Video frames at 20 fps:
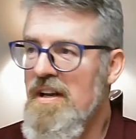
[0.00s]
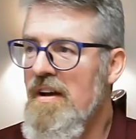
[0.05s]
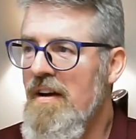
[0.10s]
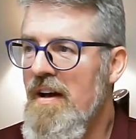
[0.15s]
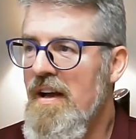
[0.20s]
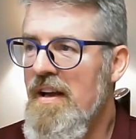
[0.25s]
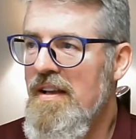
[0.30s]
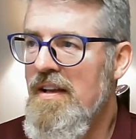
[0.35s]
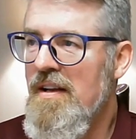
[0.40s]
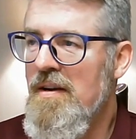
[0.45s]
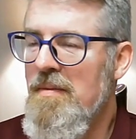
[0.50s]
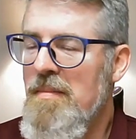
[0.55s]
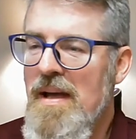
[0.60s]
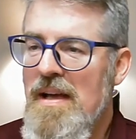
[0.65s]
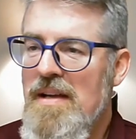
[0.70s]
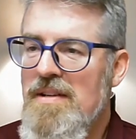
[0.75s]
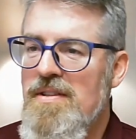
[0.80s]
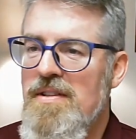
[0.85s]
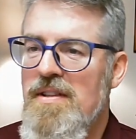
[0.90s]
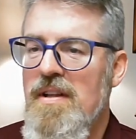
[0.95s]
Now, I can
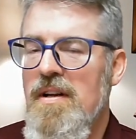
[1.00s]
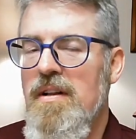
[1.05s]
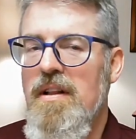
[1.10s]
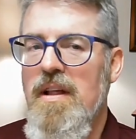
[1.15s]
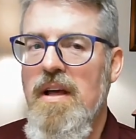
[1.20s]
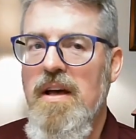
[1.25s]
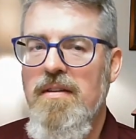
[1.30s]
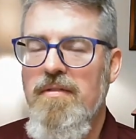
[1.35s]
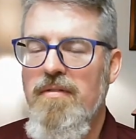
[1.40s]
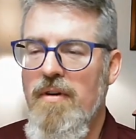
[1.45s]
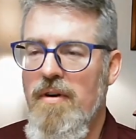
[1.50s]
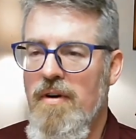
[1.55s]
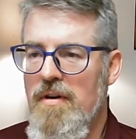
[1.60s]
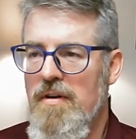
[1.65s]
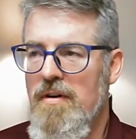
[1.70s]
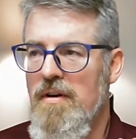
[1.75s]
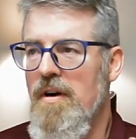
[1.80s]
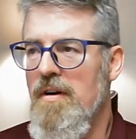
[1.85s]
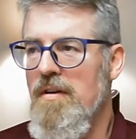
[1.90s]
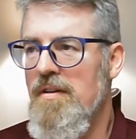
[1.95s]
imagine that a lot of
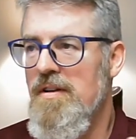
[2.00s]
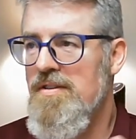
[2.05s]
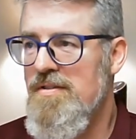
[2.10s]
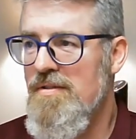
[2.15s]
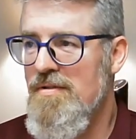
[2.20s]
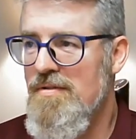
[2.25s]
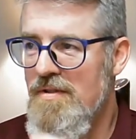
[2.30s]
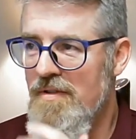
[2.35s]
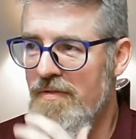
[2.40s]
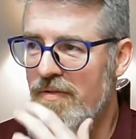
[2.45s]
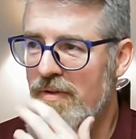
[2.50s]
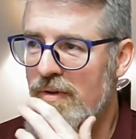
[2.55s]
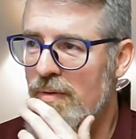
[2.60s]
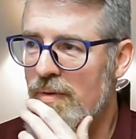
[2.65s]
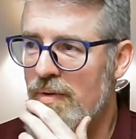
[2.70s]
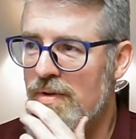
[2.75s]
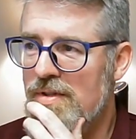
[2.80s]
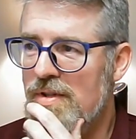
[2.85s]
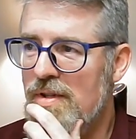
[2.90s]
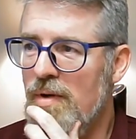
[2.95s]
our, our listeners and
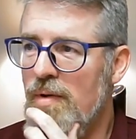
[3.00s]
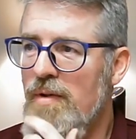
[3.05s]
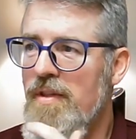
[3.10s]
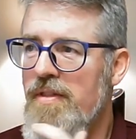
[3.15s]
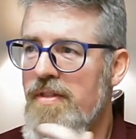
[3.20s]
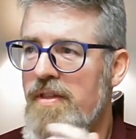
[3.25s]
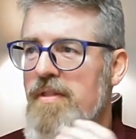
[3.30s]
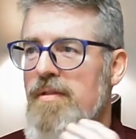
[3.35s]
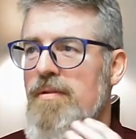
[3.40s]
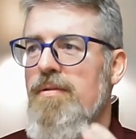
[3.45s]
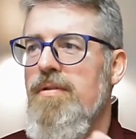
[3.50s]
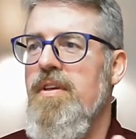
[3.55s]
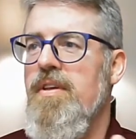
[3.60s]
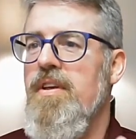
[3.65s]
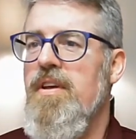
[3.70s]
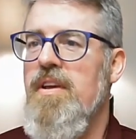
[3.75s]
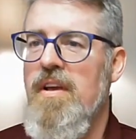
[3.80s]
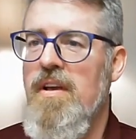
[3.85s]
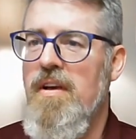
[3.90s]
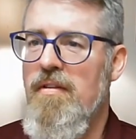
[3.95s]
viewers, the only thing they're
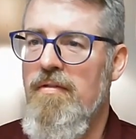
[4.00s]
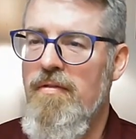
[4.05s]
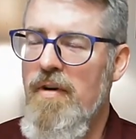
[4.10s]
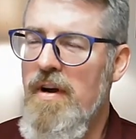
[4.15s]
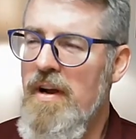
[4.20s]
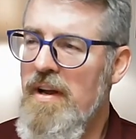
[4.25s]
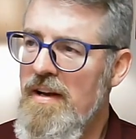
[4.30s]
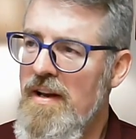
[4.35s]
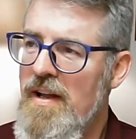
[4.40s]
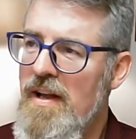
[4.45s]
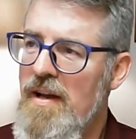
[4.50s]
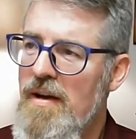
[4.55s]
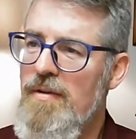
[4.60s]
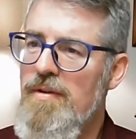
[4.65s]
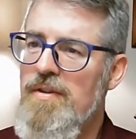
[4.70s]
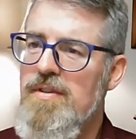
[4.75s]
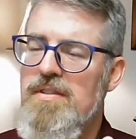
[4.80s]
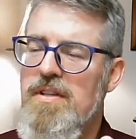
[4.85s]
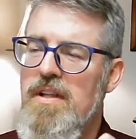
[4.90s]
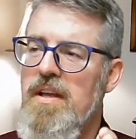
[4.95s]
thinking of right now
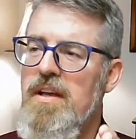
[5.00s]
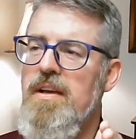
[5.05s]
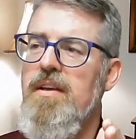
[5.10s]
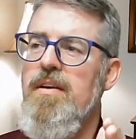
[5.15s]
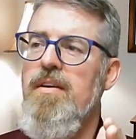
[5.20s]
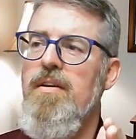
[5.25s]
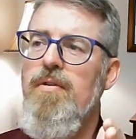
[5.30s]
is like,